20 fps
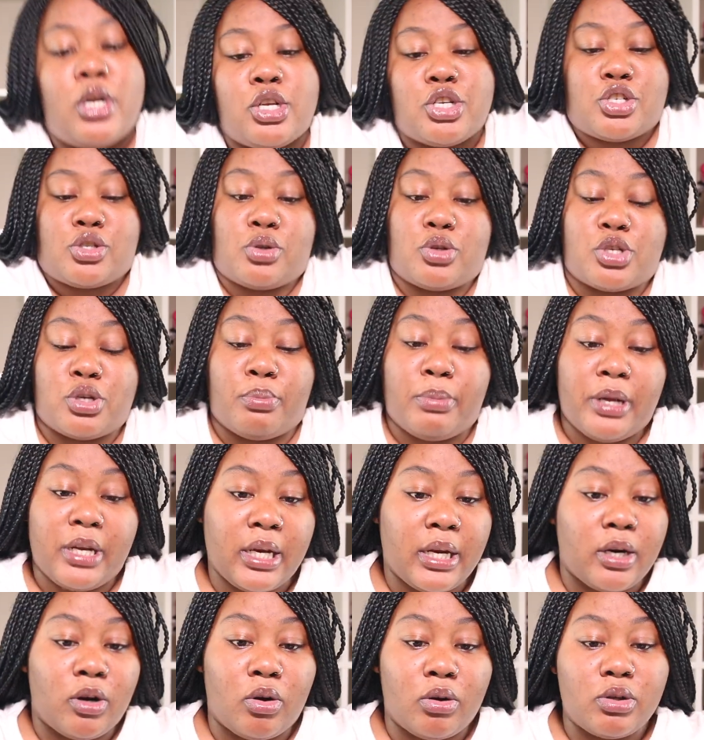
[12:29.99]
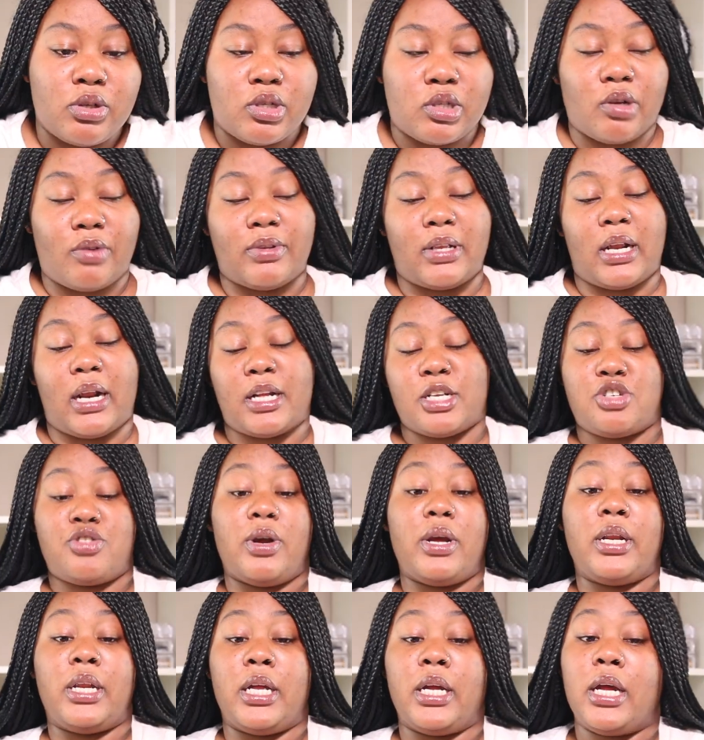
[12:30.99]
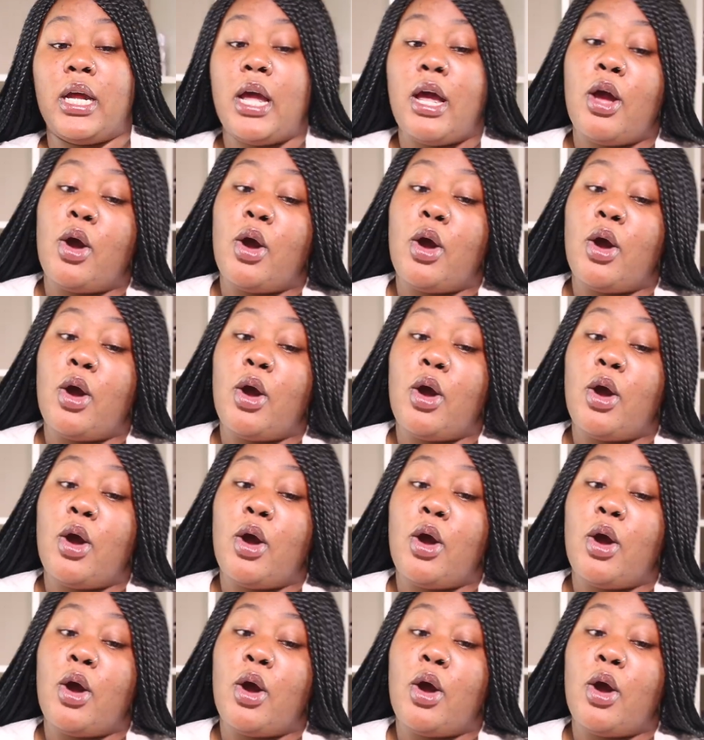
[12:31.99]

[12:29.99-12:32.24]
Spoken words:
social media and all the stuff that are trending,